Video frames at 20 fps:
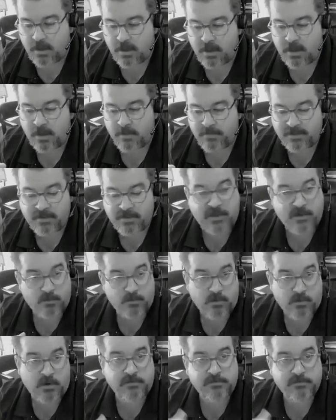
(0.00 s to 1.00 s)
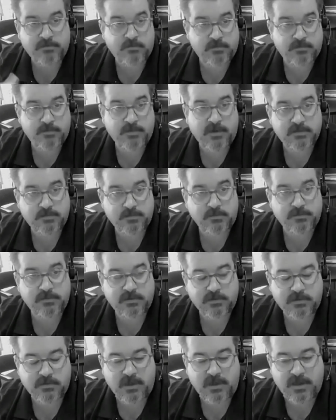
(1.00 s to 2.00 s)
and we're also responsible to
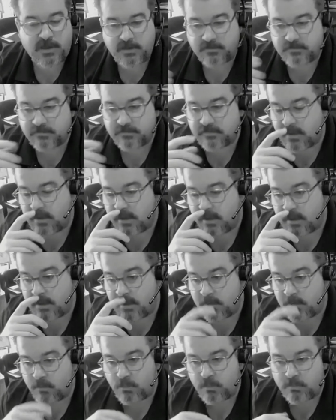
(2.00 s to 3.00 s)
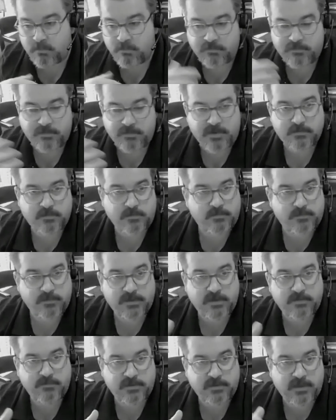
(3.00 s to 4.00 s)
the clients. We're responsible for
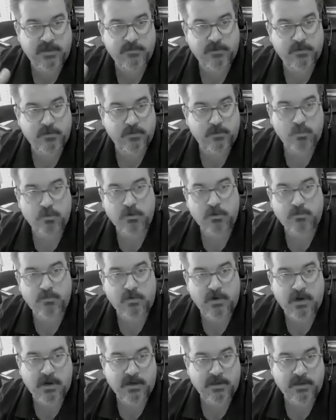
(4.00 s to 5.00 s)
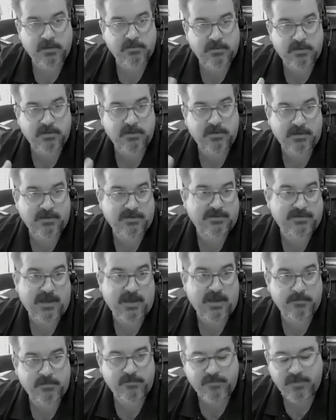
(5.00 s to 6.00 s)
giving them a good work product in a
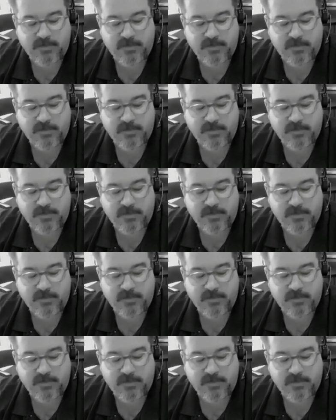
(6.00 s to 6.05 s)
timely